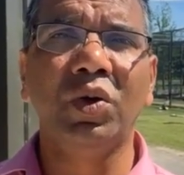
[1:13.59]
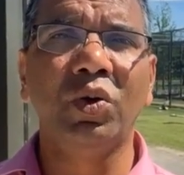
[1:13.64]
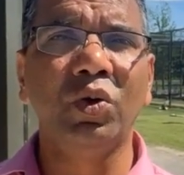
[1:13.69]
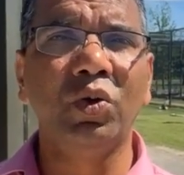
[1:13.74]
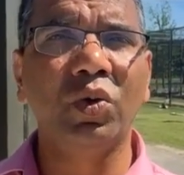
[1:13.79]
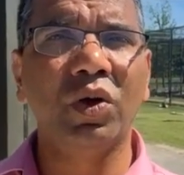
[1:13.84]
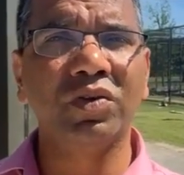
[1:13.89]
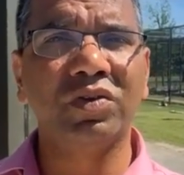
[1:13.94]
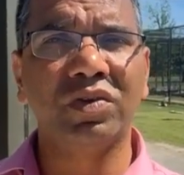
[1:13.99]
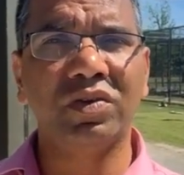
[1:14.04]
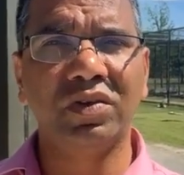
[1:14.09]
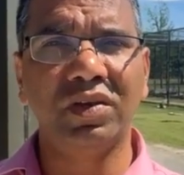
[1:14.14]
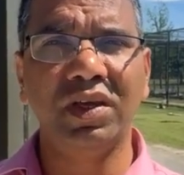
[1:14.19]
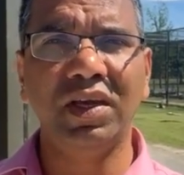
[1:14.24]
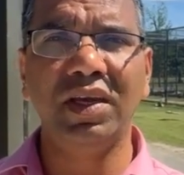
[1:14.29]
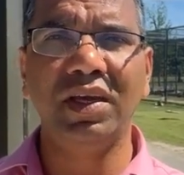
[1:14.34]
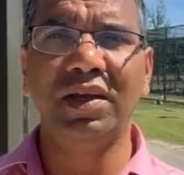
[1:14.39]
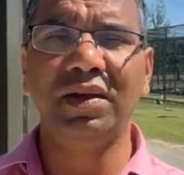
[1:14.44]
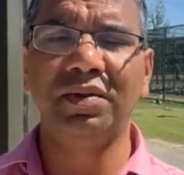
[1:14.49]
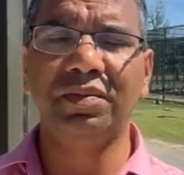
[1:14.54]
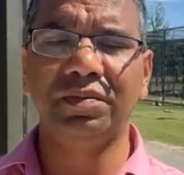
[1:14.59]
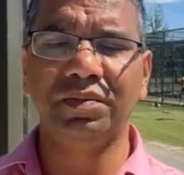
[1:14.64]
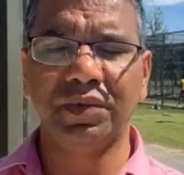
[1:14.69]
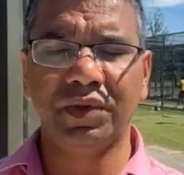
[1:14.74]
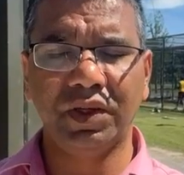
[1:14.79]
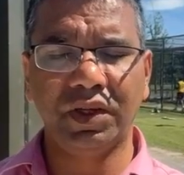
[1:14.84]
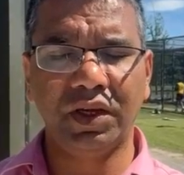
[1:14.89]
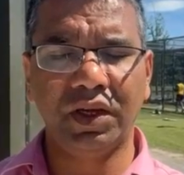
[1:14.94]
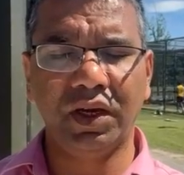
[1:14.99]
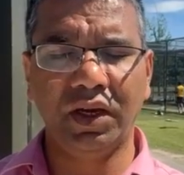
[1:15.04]
who was seen
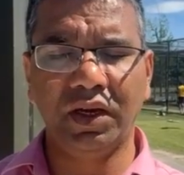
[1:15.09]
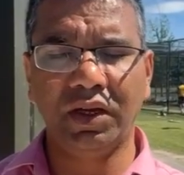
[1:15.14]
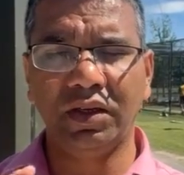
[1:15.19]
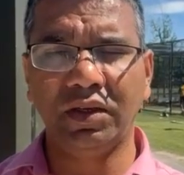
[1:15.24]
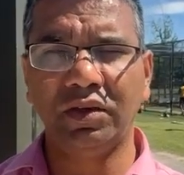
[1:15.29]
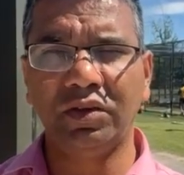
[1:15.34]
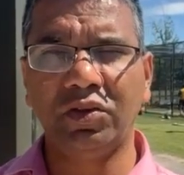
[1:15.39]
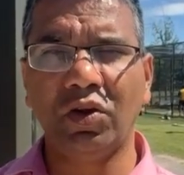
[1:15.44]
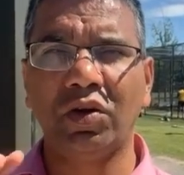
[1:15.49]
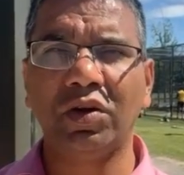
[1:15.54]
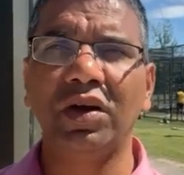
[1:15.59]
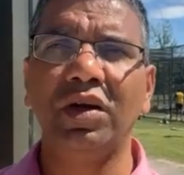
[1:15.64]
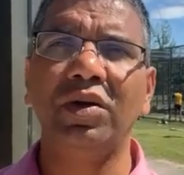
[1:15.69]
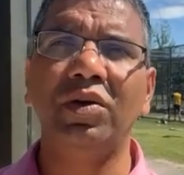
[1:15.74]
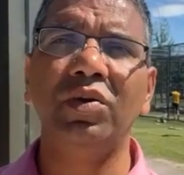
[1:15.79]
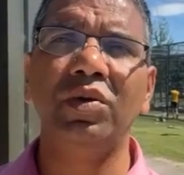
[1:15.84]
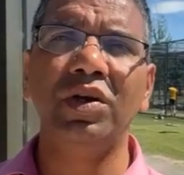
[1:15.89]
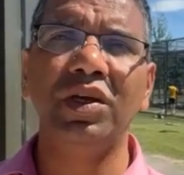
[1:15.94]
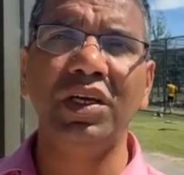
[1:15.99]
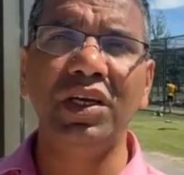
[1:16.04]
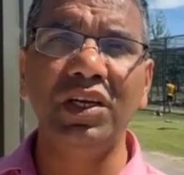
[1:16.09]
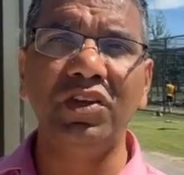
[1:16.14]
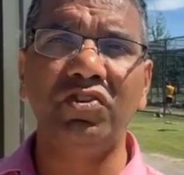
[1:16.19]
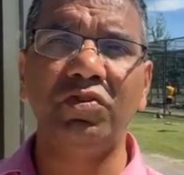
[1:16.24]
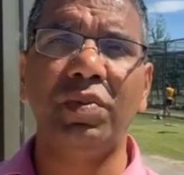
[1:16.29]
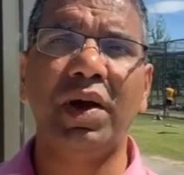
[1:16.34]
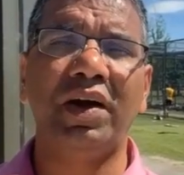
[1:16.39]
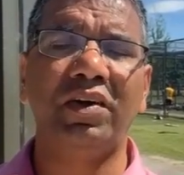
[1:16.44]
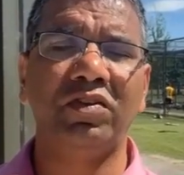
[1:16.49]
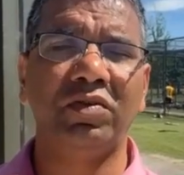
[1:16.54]
uh, talking to
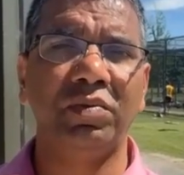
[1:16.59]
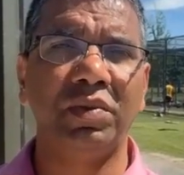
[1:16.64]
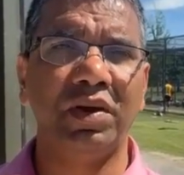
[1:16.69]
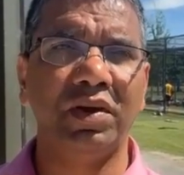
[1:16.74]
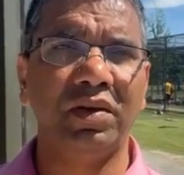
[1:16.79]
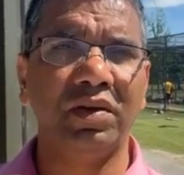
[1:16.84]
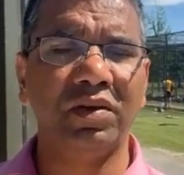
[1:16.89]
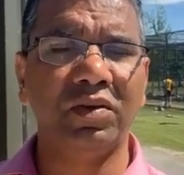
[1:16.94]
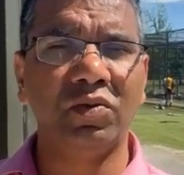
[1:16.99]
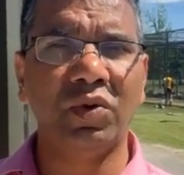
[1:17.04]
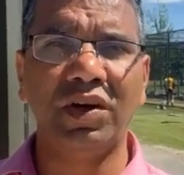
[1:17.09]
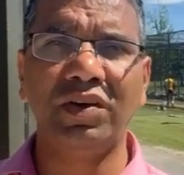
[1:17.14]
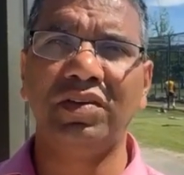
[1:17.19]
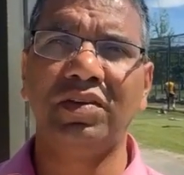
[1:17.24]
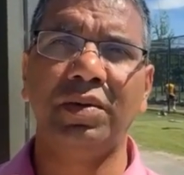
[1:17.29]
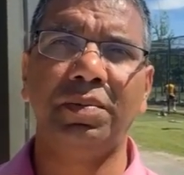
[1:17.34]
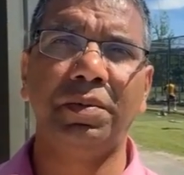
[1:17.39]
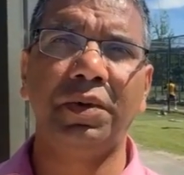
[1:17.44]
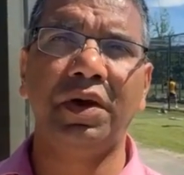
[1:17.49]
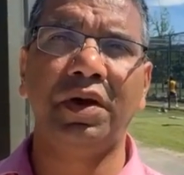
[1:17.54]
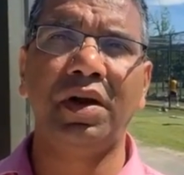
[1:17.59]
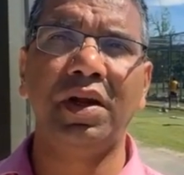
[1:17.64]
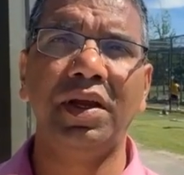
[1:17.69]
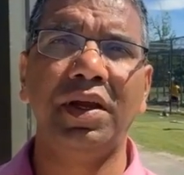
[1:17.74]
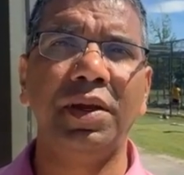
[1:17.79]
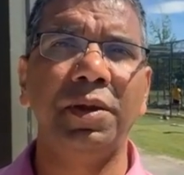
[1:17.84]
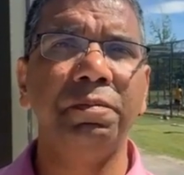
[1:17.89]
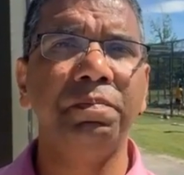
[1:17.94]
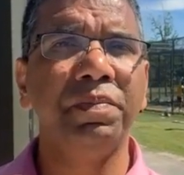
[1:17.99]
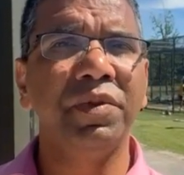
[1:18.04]
each batsman quite
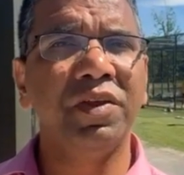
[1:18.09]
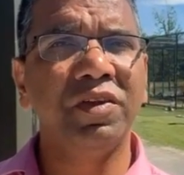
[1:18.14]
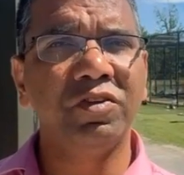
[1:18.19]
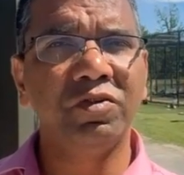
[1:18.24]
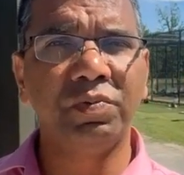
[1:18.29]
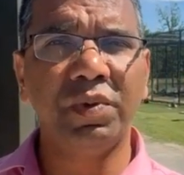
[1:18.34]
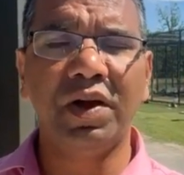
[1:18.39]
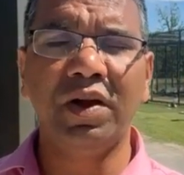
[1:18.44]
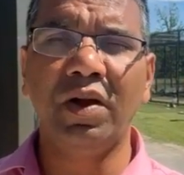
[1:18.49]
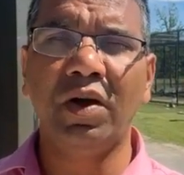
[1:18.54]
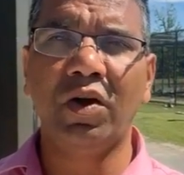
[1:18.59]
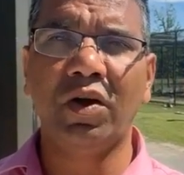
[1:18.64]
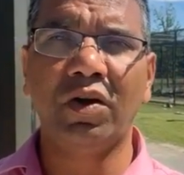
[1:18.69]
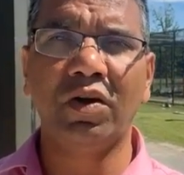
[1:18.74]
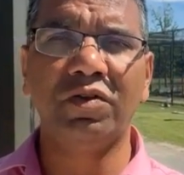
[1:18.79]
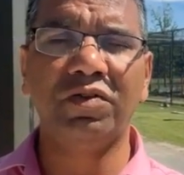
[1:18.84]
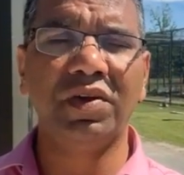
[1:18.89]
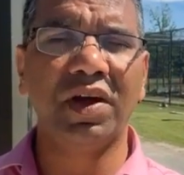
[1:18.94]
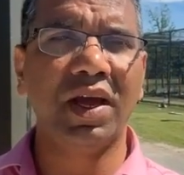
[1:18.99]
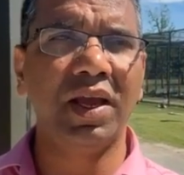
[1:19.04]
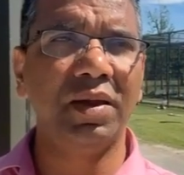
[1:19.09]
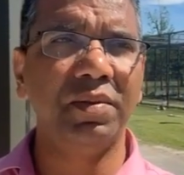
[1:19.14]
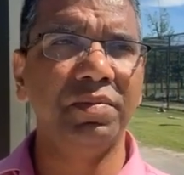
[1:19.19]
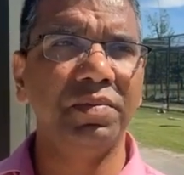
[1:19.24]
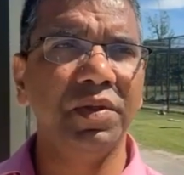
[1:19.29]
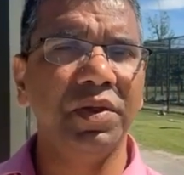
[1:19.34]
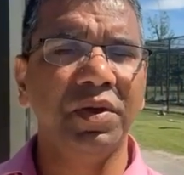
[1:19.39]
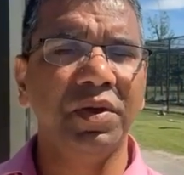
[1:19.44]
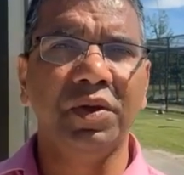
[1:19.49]
separately, spent a lot of time.